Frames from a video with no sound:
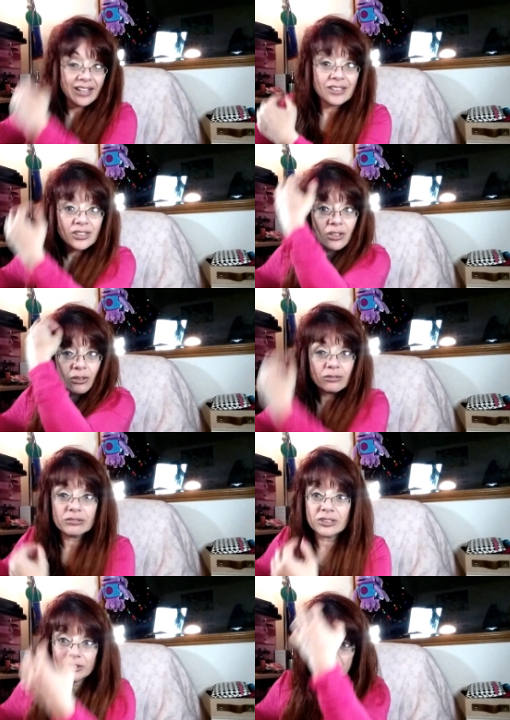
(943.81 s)
And so, oh
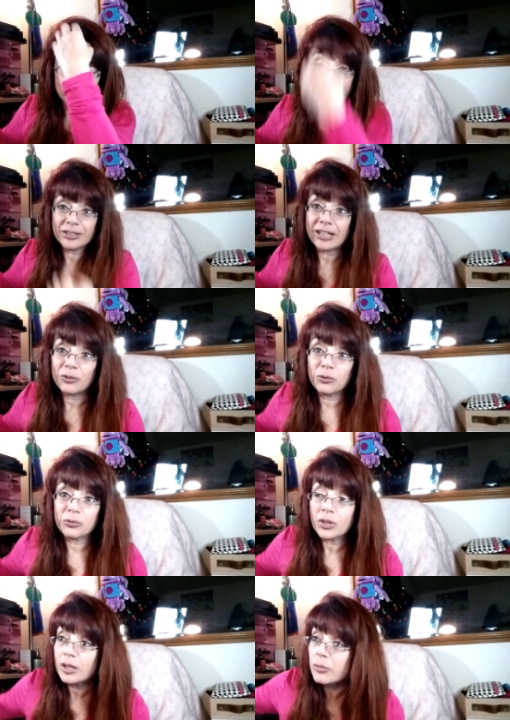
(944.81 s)
God, you could see that
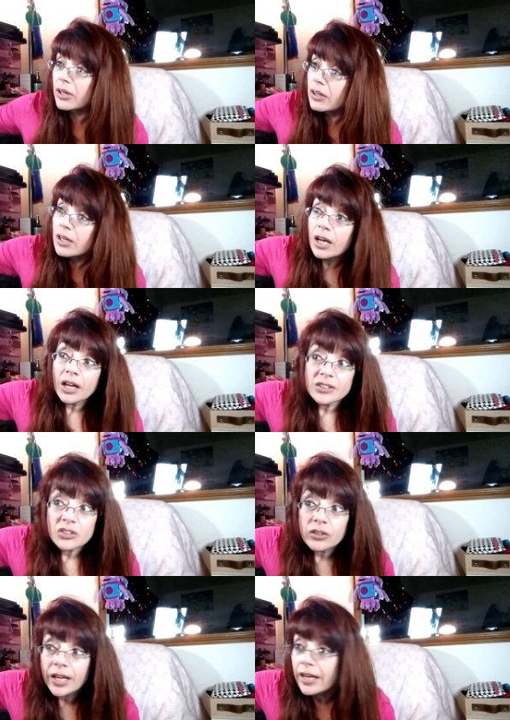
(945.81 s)
awful eyebrow. And
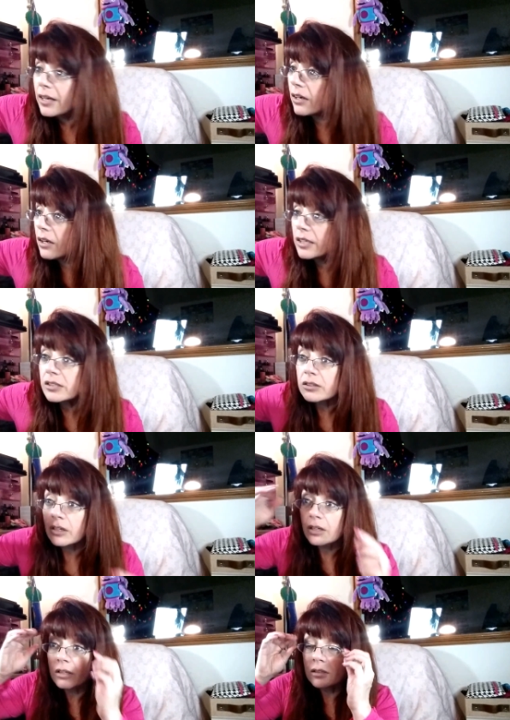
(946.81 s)
so then I
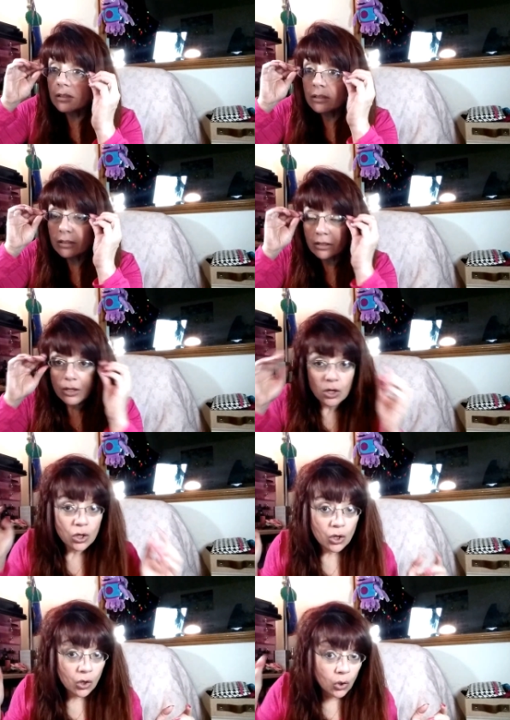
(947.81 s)
start
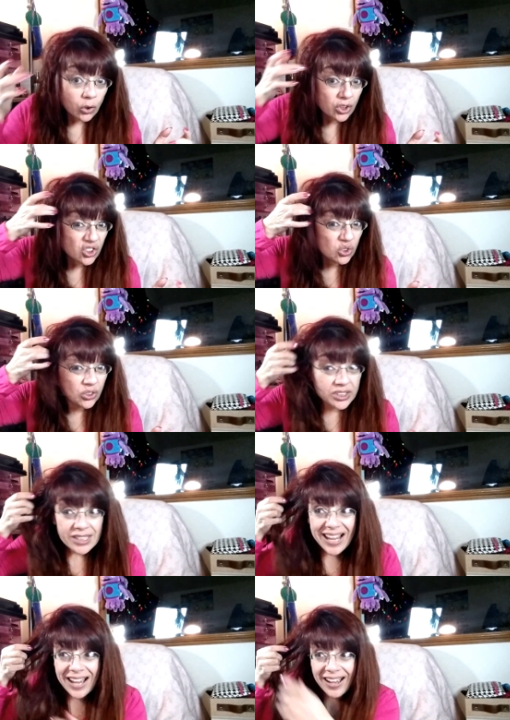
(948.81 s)
on to the
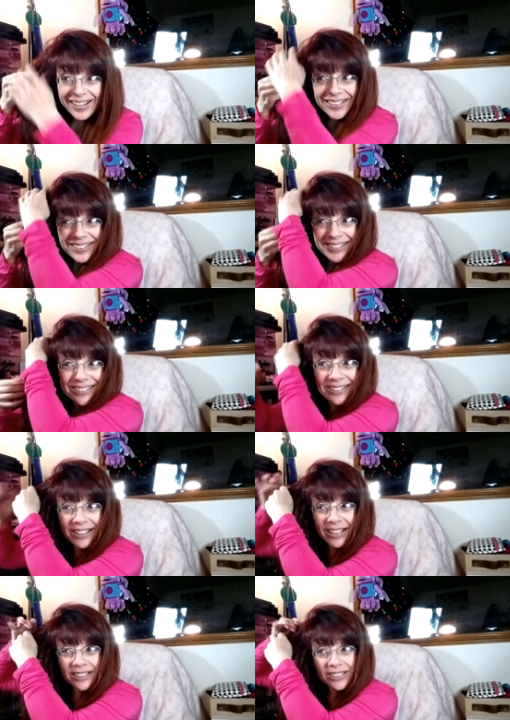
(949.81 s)
side,
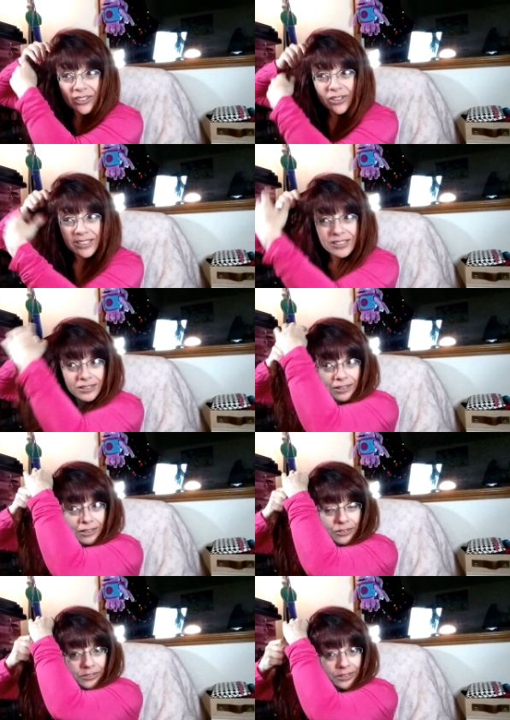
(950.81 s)
and so I
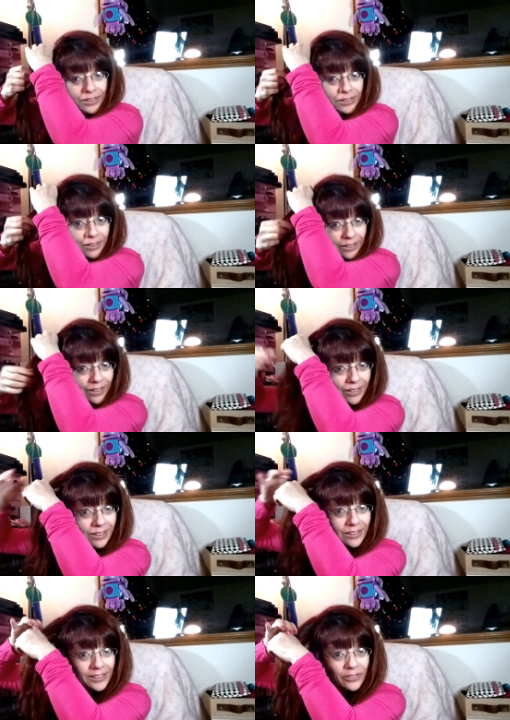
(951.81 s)
start on this side.
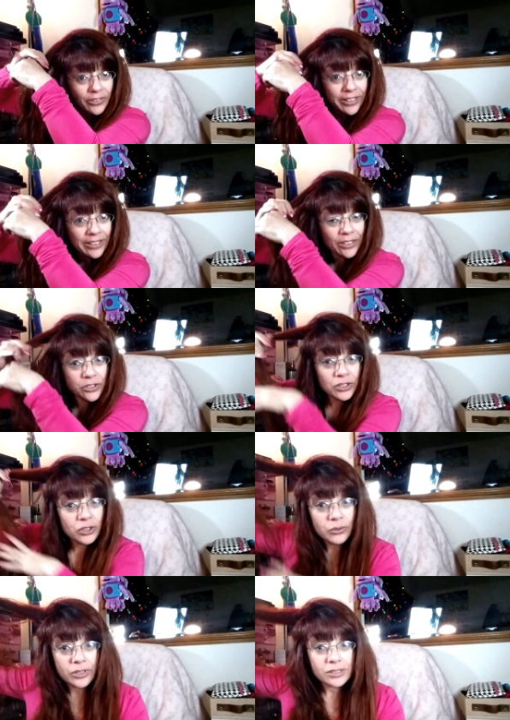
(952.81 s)
Let's see if I can actually
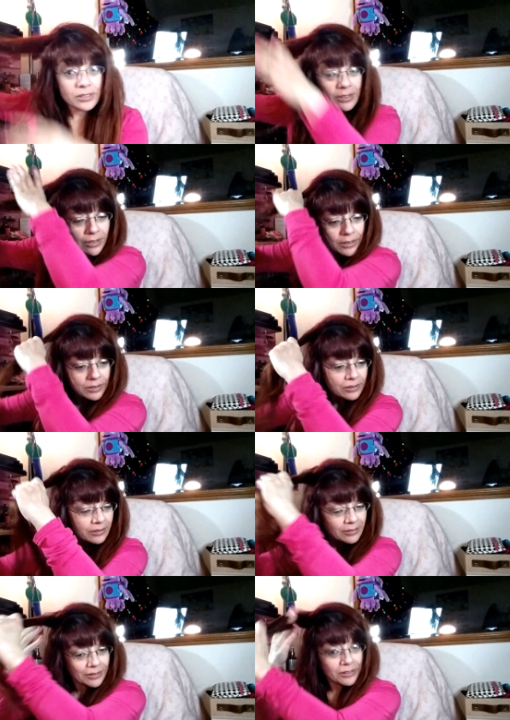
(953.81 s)
do this.
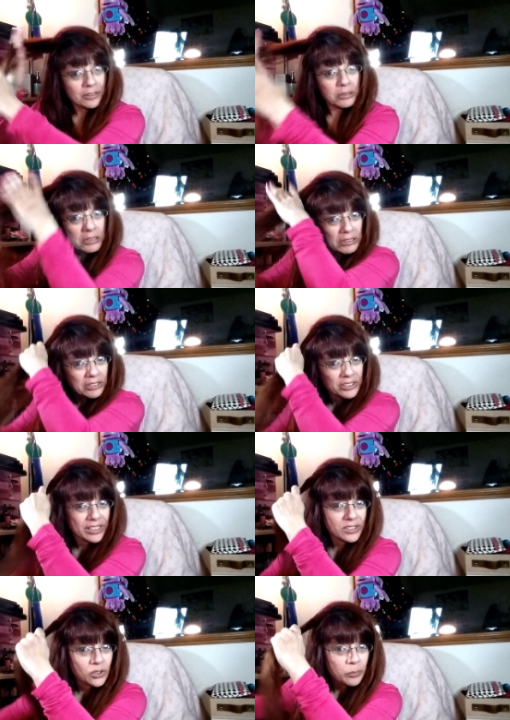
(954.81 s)
Oh God,
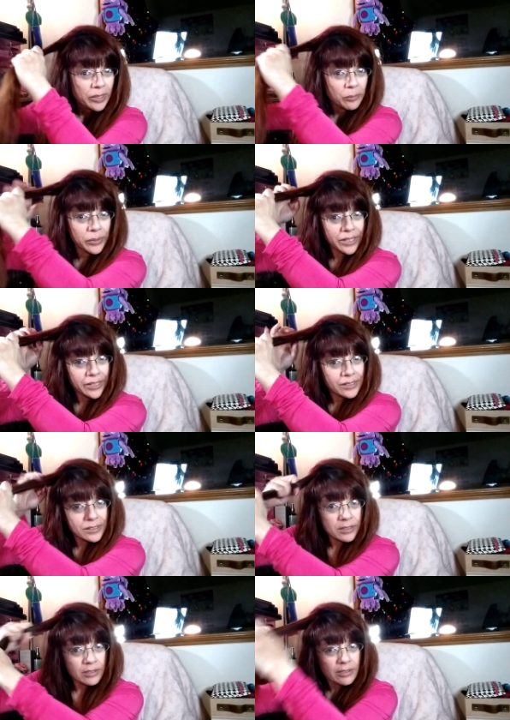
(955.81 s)
that's too big a
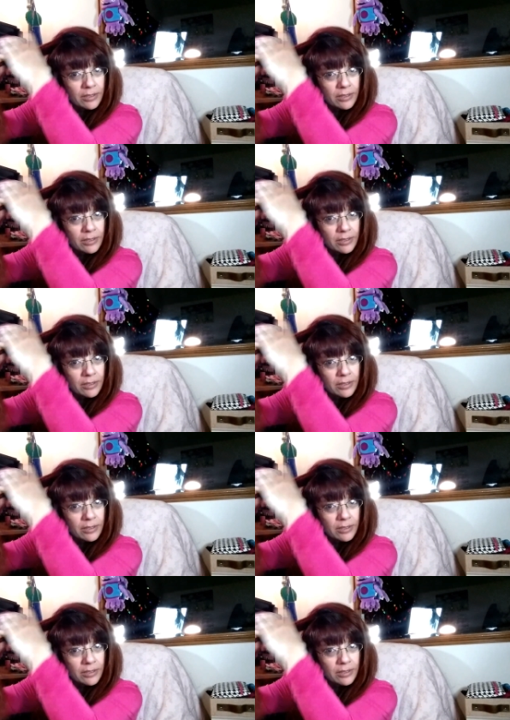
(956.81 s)
piece.